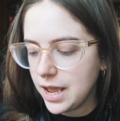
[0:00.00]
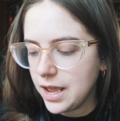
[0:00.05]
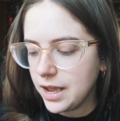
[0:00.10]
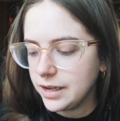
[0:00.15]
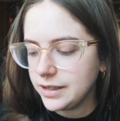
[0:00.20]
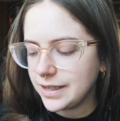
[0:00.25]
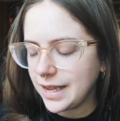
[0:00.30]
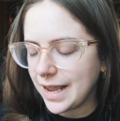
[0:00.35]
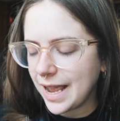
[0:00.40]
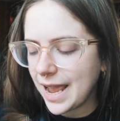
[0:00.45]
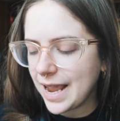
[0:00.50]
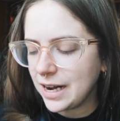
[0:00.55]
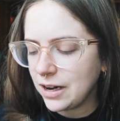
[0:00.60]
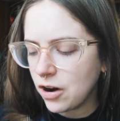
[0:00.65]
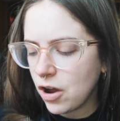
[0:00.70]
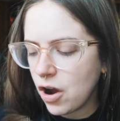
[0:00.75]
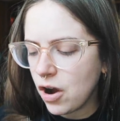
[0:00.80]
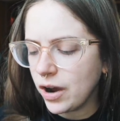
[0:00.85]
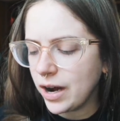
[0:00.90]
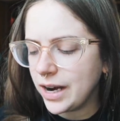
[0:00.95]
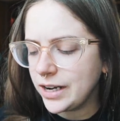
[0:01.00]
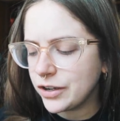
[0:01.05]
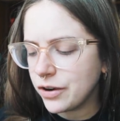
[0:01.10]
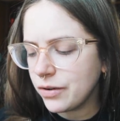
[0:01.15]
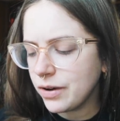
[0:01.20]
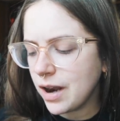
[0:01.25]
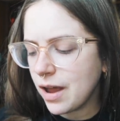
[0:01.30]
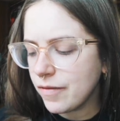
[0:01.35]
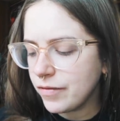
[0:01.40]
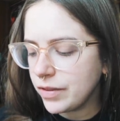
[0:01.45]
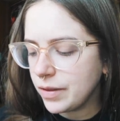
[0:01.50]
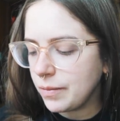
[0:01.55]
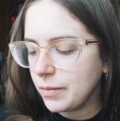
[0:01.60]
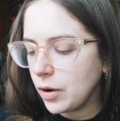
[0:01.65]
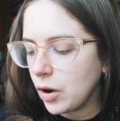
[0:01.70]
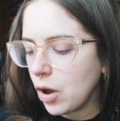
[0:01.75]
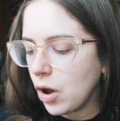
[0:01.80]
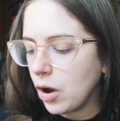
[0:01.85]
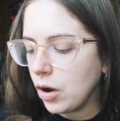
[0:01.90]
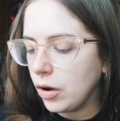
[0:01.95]
because they're getting long and I don't love
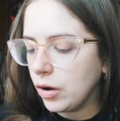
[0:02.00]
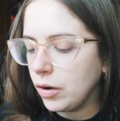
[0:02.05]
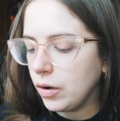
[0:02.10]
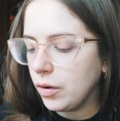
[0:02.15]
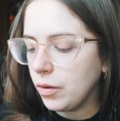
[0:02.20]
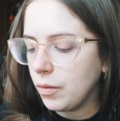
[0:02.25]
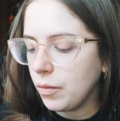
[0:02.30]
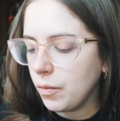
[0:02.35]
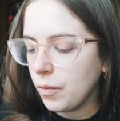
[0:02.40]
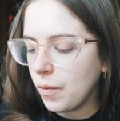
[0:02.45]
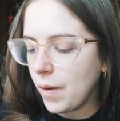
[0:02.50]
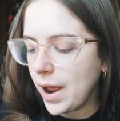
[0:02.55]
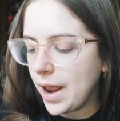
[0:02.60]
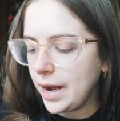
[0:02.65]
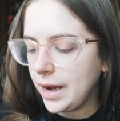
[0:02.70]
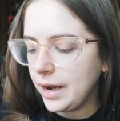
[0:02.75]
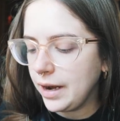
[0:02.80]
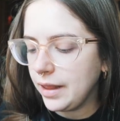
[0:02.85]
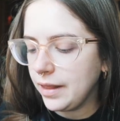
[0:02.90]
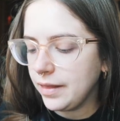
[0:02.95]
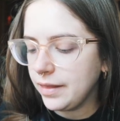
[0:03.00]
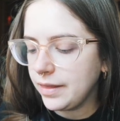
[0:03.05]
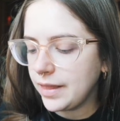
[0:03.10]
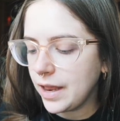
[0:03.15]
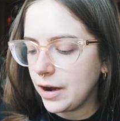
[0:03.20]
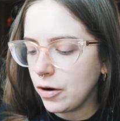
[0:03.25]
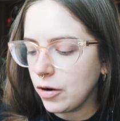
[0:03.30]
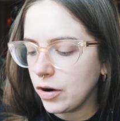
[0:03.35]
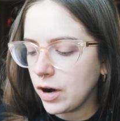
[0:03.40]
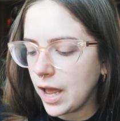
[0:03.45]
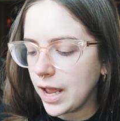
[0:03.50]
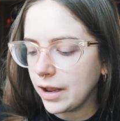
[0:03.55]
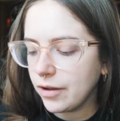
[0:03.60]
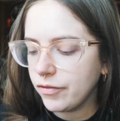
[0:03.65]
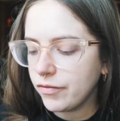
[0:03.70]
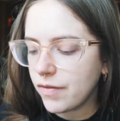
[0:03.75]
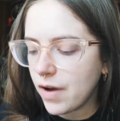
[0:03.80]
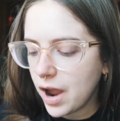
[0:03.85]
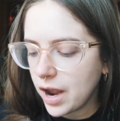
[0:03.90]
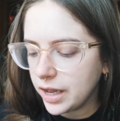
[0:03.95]
them long when they're not like
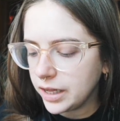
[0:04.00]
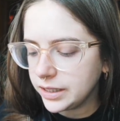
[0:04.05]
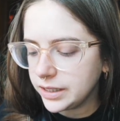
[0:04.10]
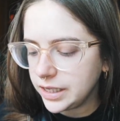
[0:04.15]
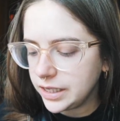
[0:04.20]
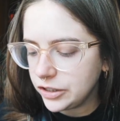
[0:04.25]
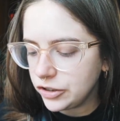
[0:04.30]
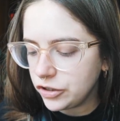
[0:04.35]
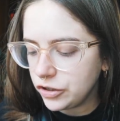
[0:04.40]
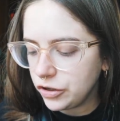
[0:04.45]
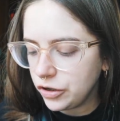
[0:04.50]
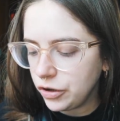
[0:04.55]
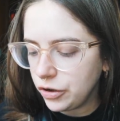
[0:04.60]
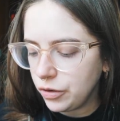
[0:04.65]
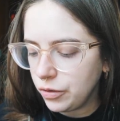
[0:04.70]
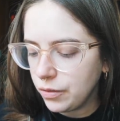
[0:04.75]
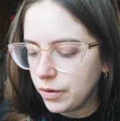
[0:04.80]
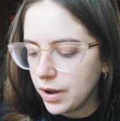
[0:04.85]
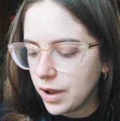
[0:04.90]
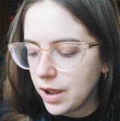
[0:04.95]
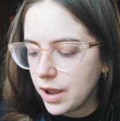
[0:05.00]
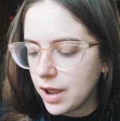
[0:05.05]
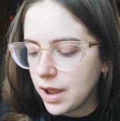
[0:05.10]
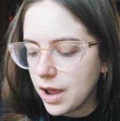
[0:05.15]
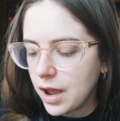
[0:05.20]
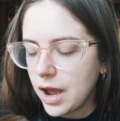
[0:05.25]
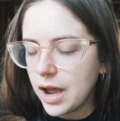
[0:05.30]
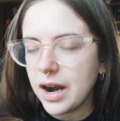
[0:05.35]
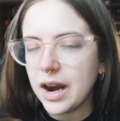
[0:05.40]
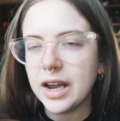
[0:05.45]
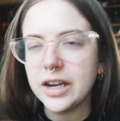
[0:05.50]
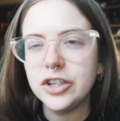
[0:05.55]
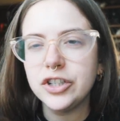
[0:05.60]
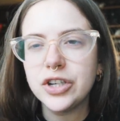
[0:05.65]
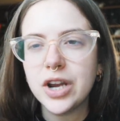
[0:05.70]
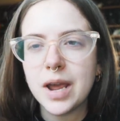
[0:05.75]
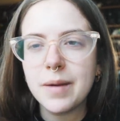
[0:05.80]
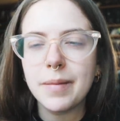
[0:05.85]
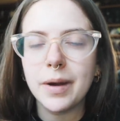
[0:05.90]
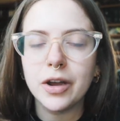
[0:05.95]
filed into a nice
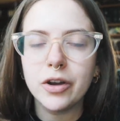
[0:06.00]
shape.